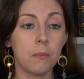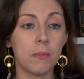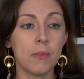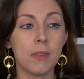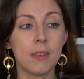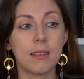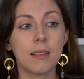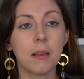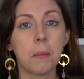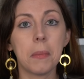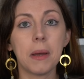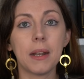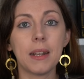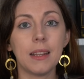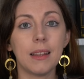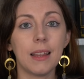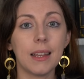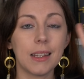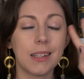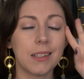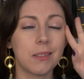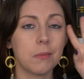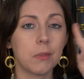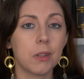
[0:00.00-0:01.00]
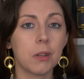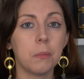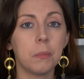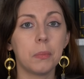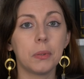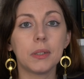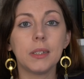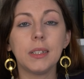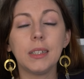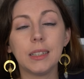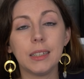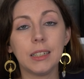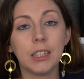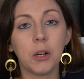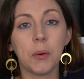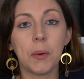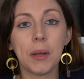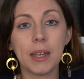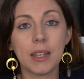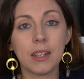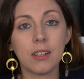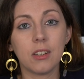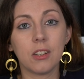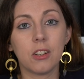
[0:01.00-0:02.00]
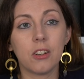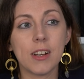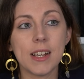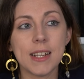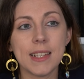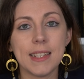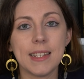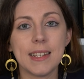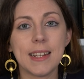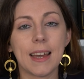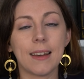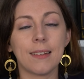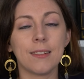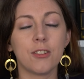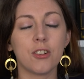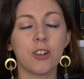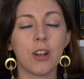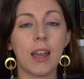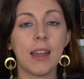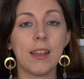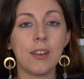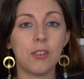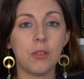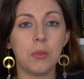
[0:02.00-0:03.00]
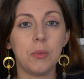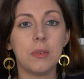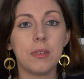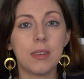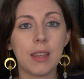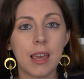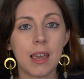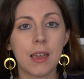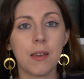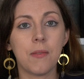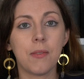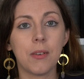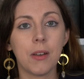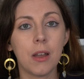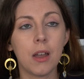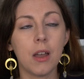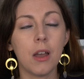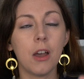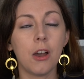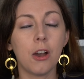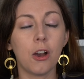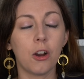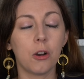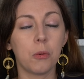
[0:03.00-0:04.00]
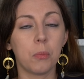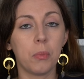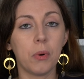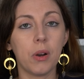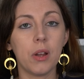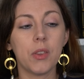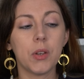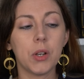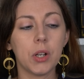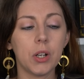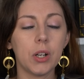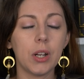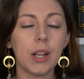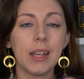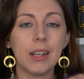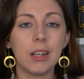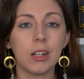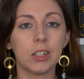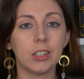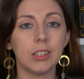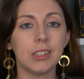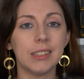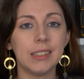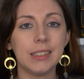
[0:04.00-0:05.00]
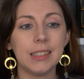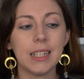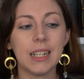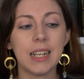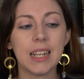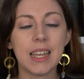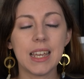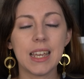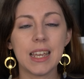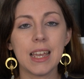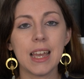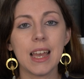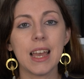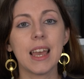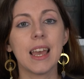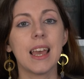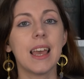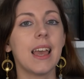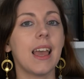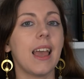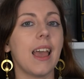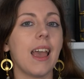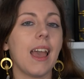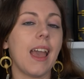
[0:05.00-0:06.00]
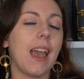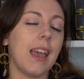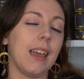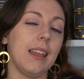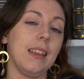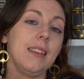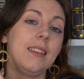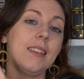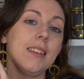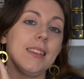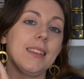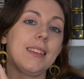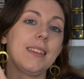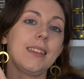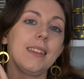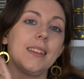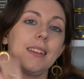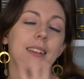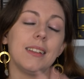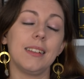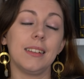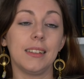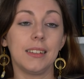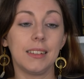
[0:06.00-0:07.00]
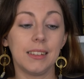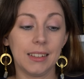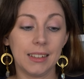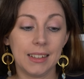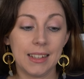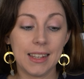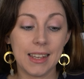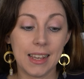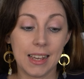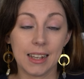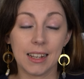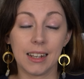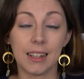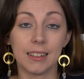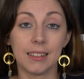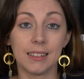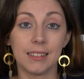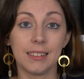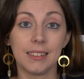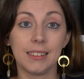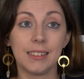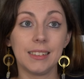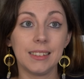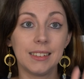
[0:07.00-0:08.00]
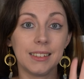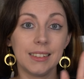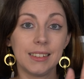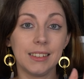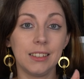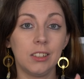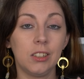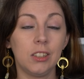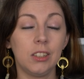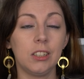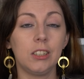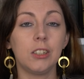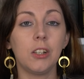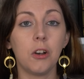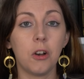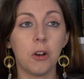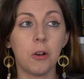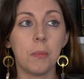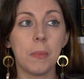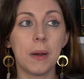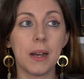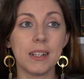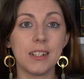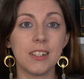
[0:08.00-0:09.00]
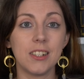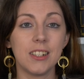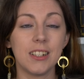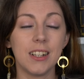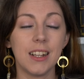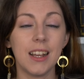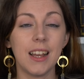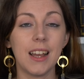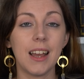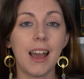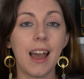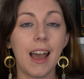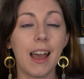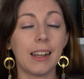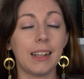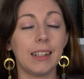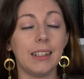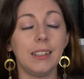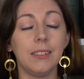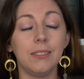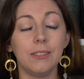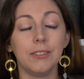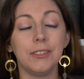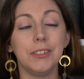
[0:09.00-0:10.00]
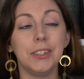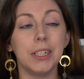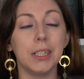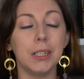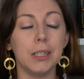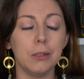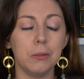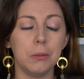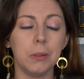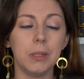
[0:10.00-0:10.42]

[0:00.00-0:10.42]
somebody like completely going into crazy town trying to save her brother and her city. It just, yeah, so much. I really